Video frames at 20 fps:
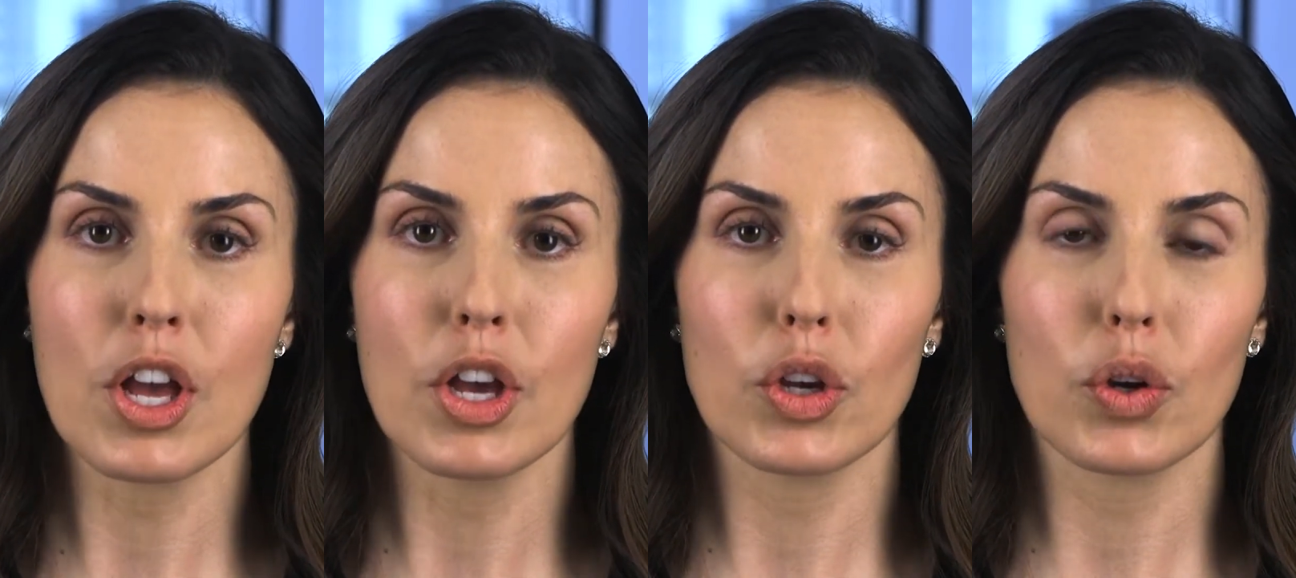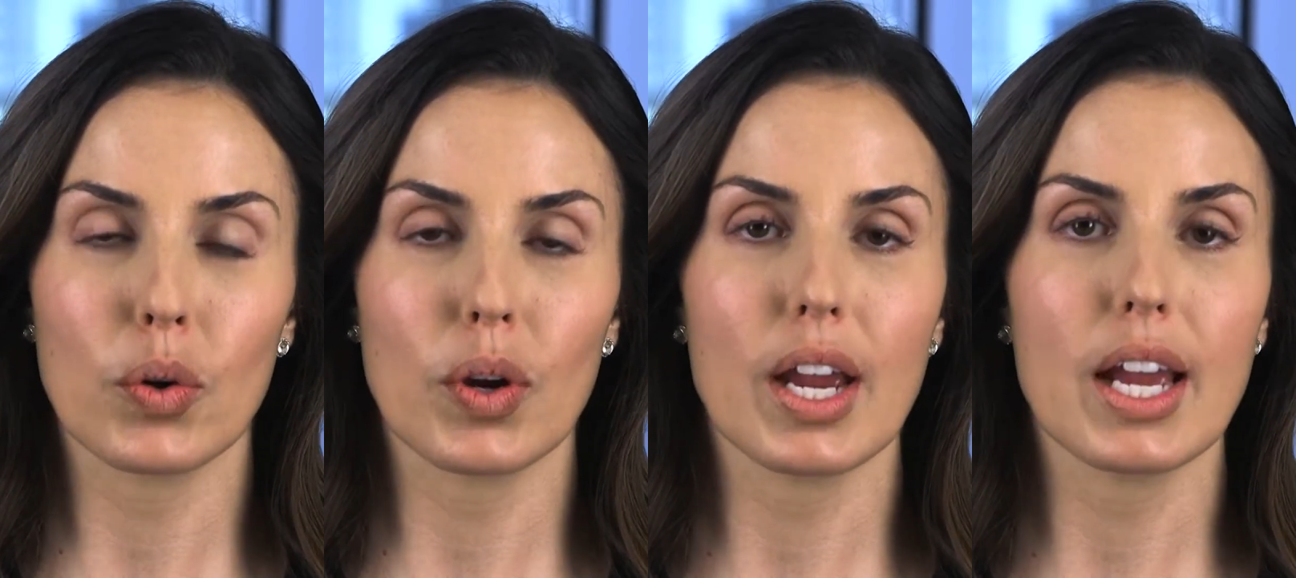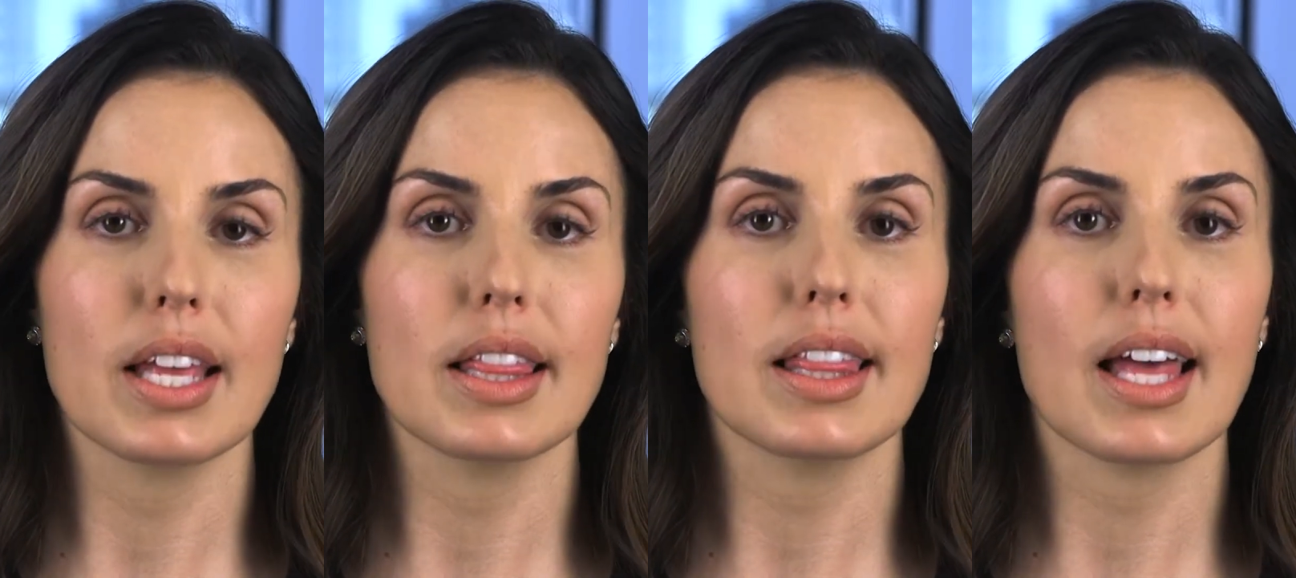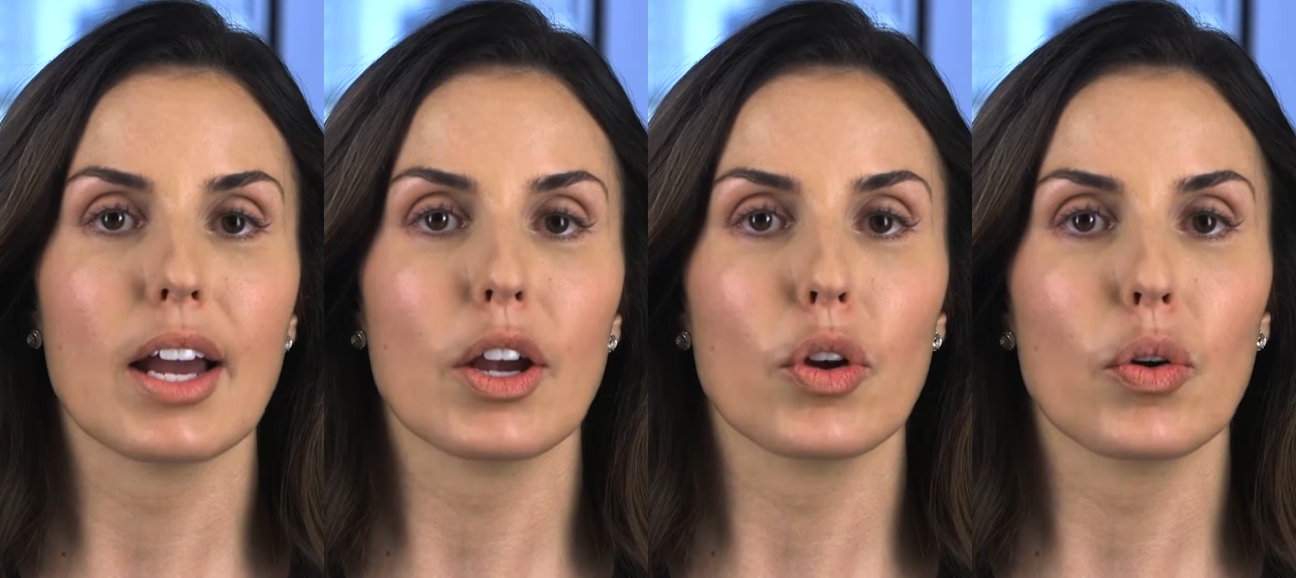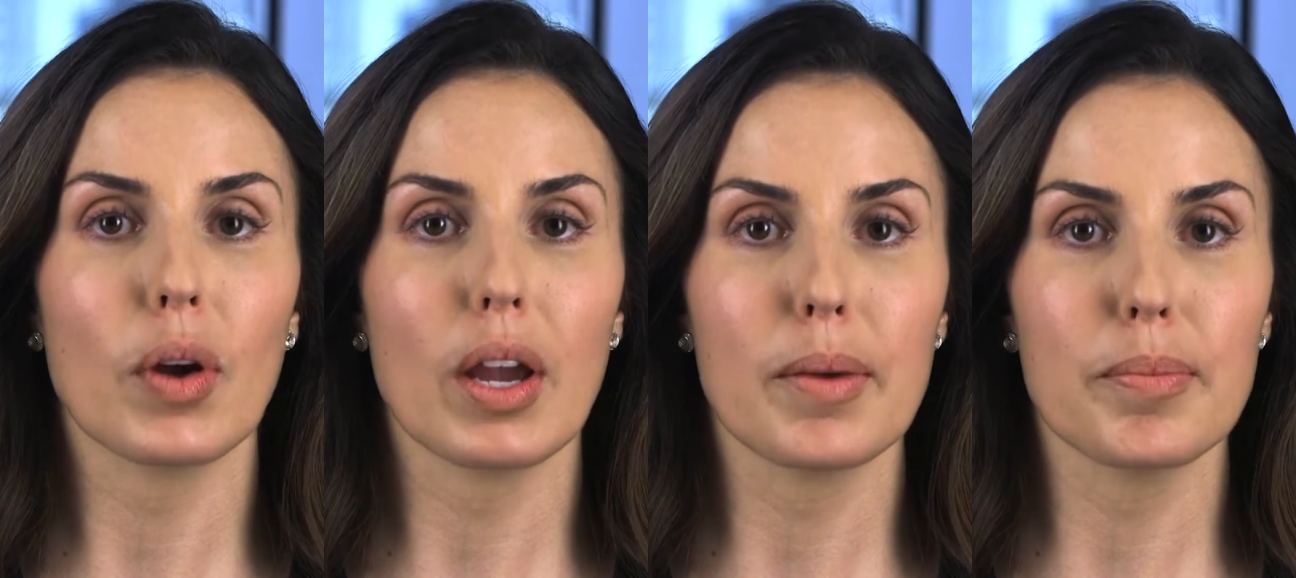create
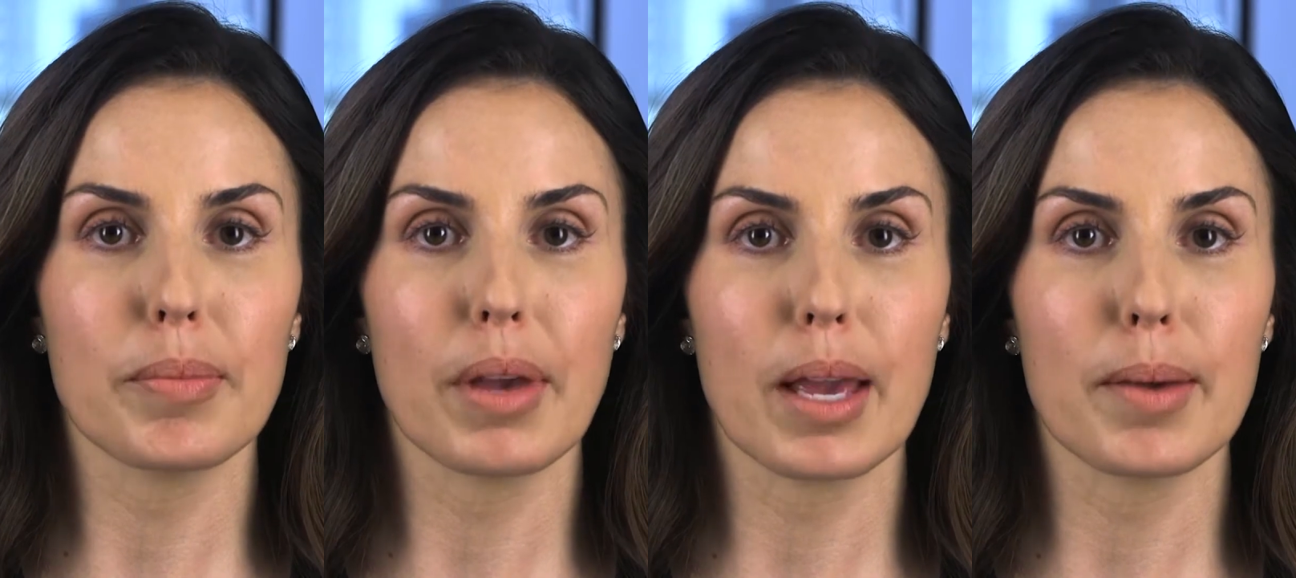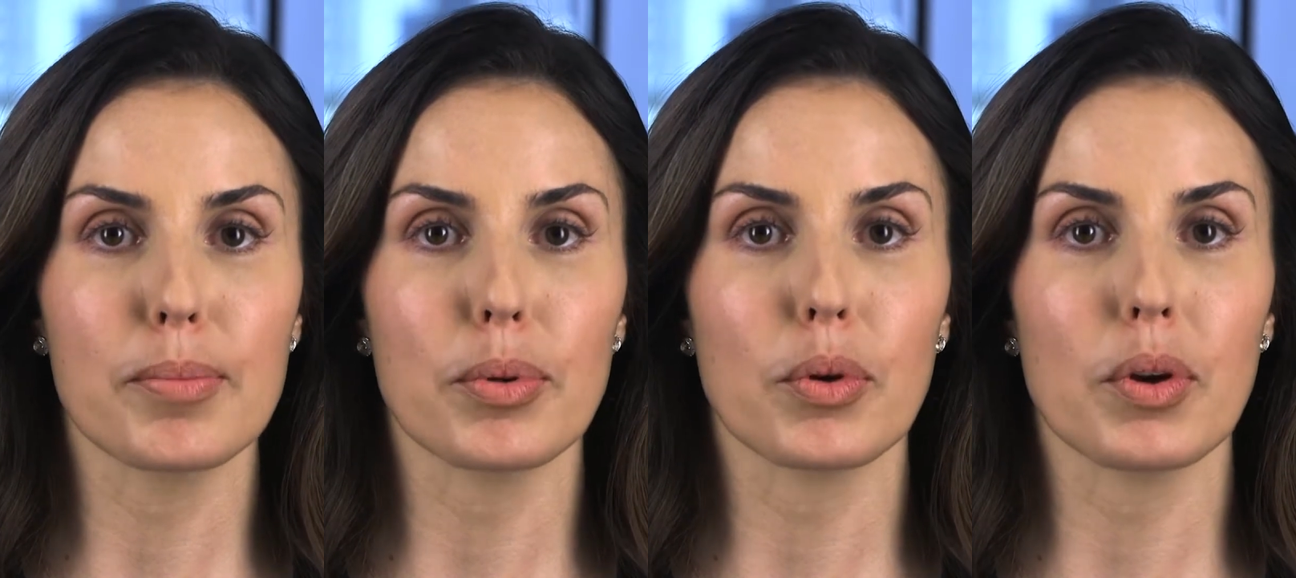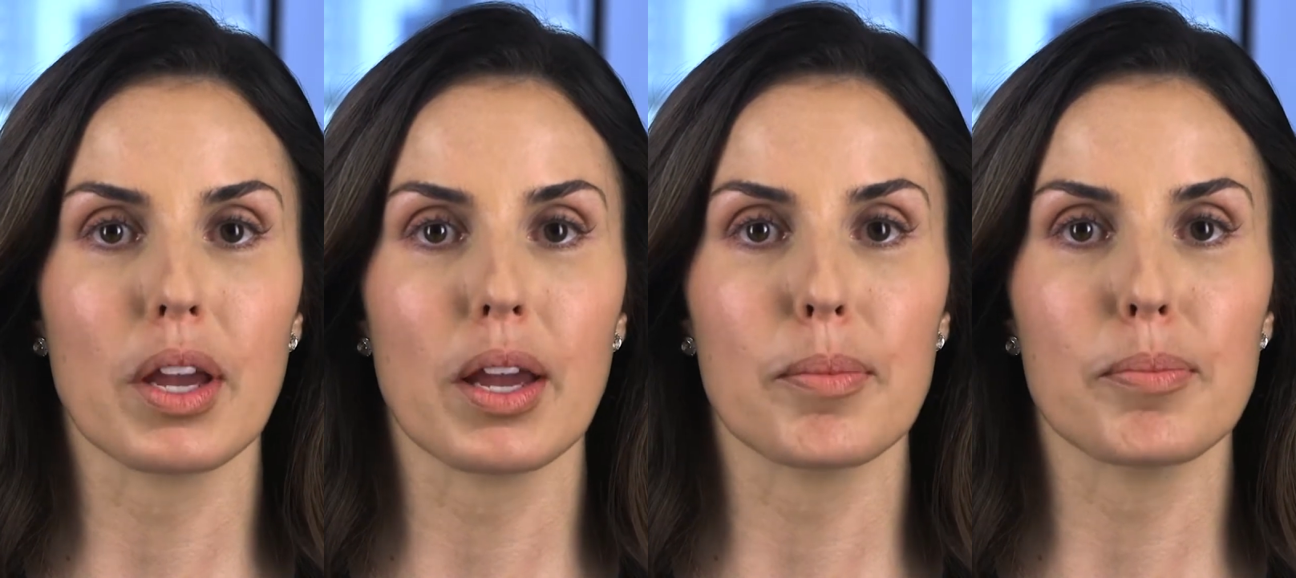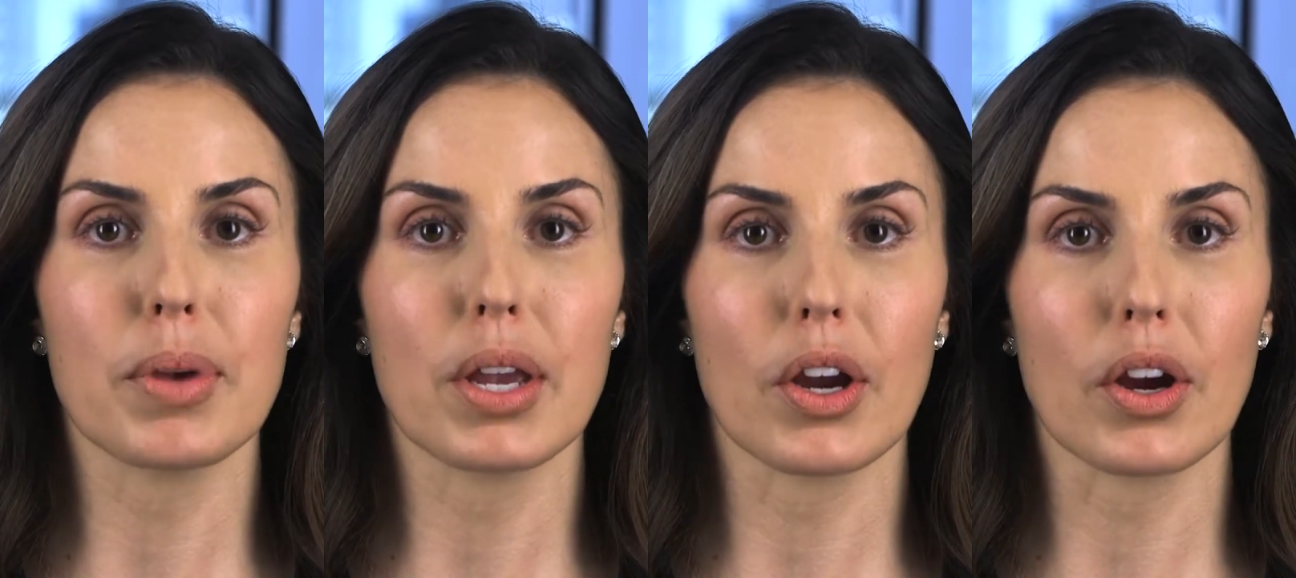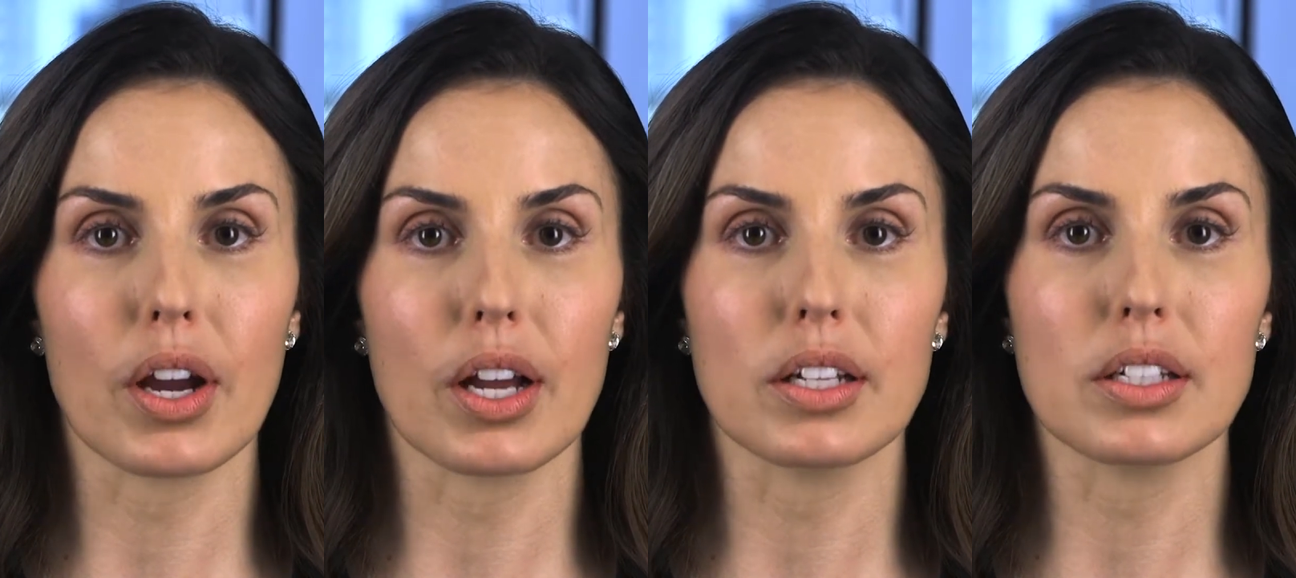that crepe papery
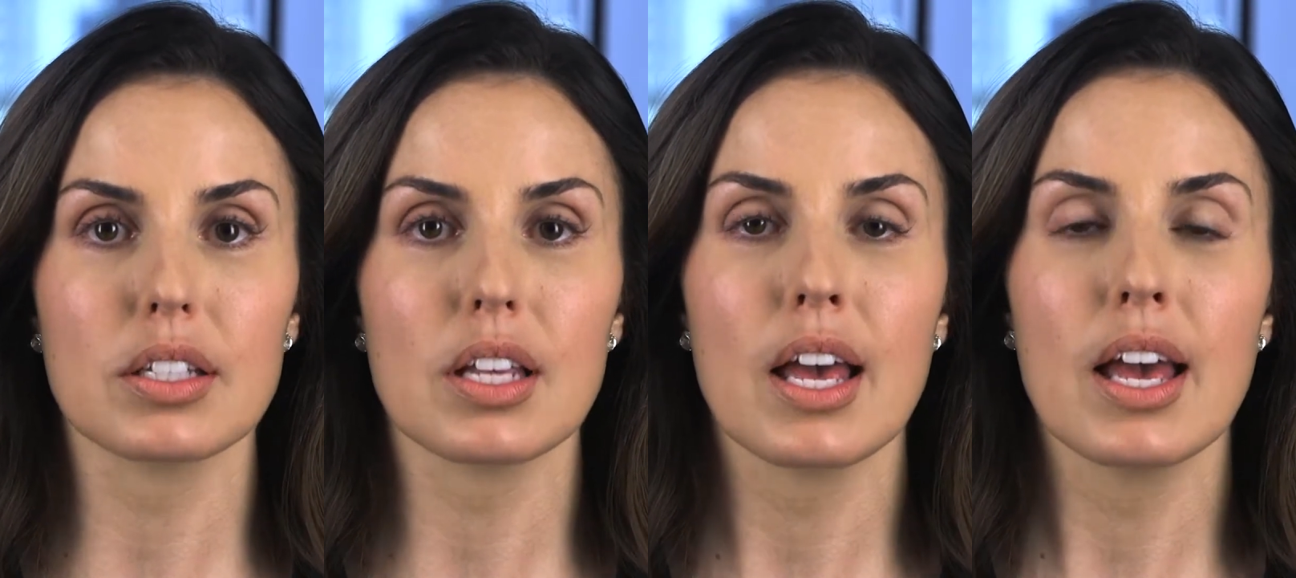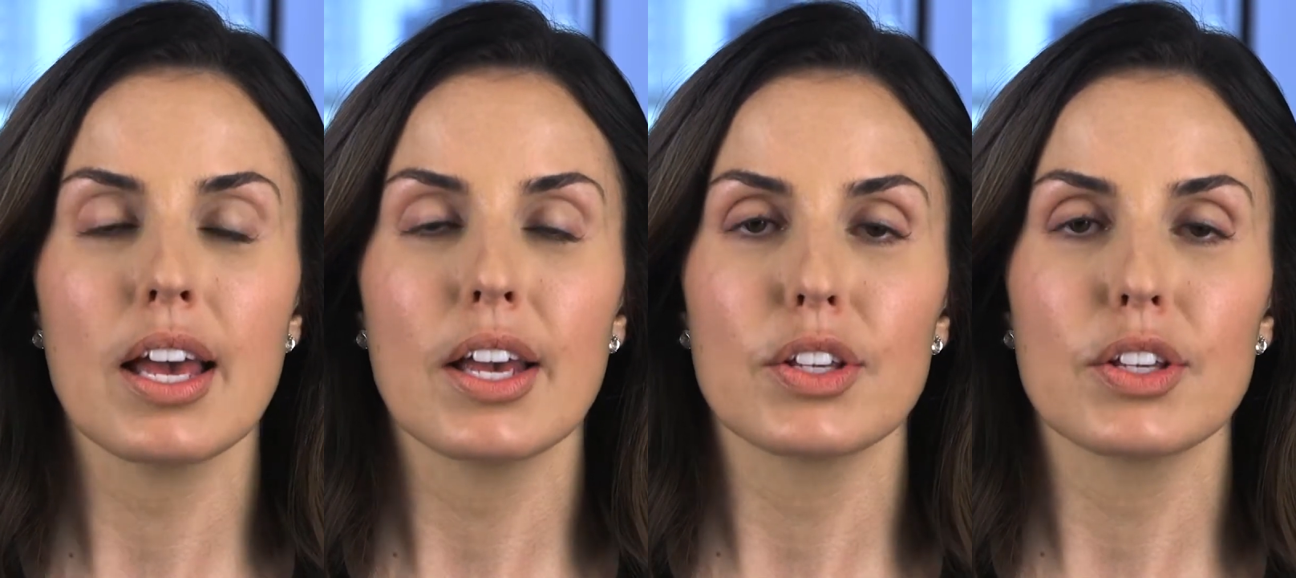appearance.